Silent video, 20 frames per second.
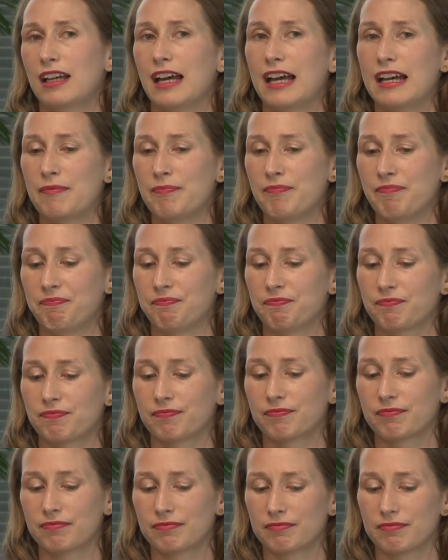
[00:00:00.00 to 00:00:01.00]
Um,
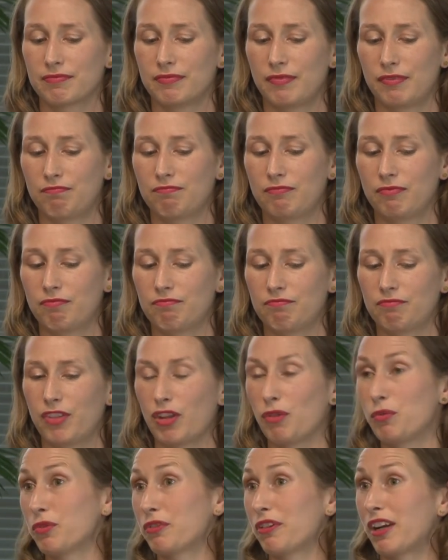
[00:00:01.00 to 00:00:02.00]

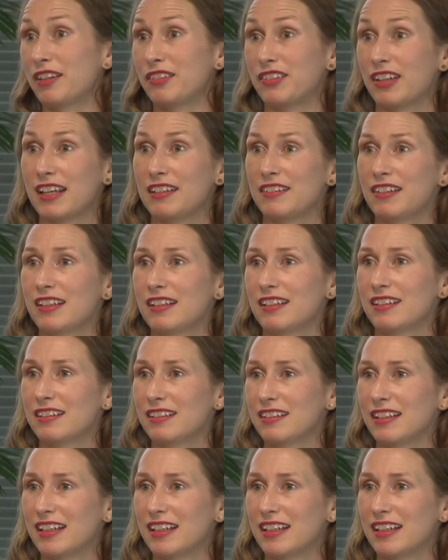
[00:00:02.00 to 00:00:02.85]
so we'll try to change it.